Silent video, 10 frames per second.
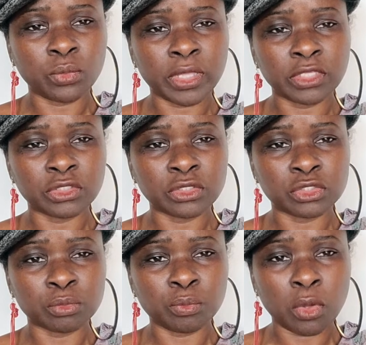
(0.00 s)
ways
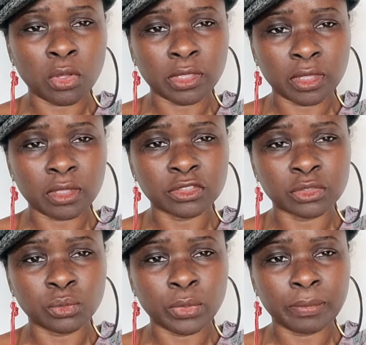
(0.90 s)
to support
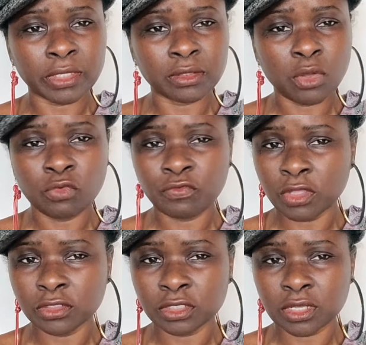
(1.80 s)
girls and women
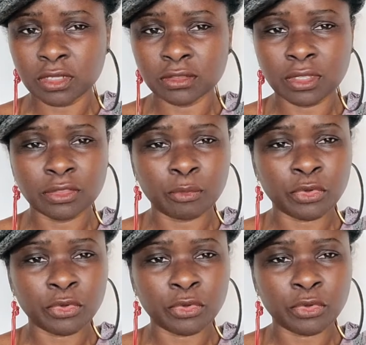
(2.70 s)
who've undergone the